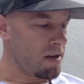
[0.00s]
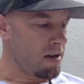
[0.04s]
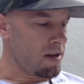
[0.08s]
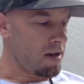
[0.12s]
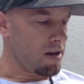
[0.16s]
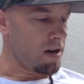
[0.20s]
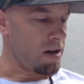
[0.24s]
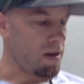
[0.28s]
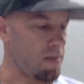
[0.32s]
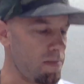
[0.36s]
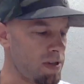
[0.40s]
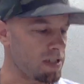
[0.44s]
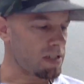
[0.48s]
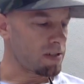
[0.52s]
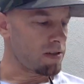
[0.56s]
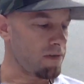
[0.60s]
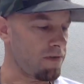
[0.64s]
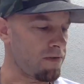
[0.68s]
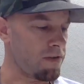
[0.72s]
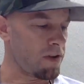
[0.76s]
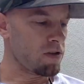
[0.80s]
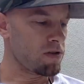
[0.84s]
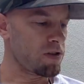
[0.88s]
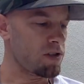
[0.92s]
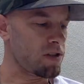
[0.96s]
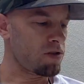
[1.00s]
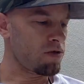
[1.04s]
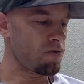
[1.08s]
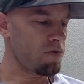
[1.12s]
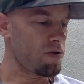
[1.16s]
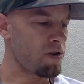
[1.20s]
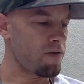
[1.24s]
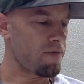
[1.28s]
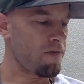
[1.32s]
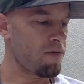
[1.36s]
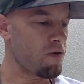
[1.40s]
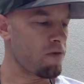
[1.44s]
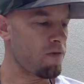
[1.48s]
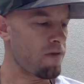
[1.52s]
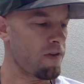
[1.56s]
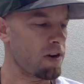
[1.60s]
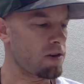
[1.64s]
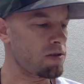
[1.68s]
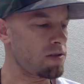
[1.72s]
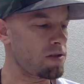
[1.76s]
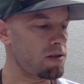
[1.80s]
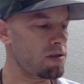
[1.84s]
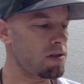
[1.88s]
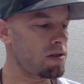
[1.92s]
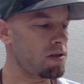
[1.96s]
It's the first three or four
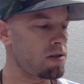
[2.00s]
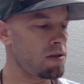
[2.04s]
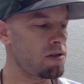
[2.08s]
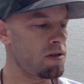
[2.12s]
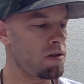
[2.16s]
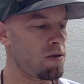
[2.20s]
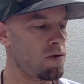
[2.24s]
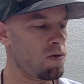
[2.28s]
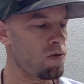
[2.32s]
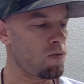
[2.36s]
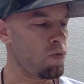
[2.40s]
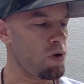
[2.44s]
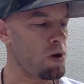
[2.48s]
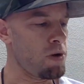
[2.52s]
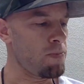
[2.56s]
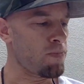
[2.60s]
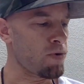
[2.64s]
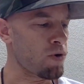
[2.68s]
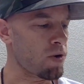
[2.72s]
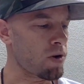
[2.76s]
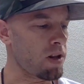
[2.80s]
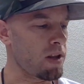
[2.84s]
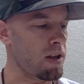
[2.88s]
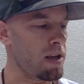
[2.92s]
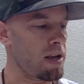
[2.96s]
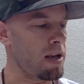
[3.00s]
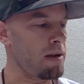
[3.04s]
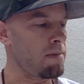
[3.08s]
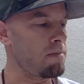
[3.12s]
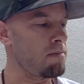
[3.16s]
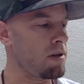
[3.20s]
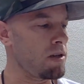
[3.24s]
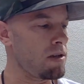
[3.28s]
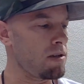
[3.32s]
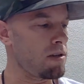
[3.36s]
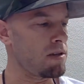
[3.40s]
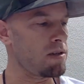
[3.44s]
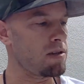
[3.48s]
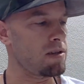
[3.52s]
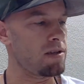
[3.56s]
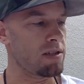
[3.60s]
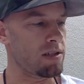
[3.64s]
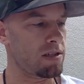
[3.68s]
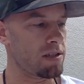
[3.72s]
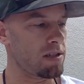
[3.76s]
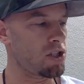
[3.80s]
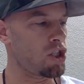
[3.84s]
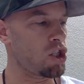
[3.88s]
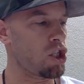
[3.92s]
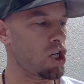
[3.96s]
verses. We proclaim, and
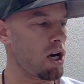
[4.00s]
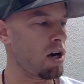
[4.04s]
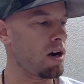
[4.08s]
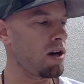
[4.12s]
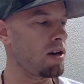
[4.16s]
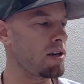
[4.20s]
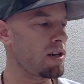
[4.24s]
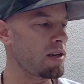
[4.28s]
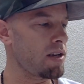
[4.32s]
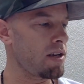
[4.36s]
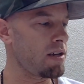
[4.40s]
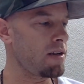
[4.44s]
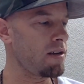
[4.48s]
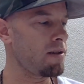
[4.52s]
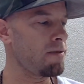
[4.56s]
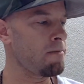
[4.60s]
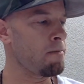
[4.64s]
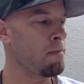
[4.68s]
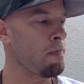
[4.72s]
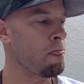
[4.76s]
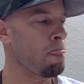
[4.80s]
this is John again,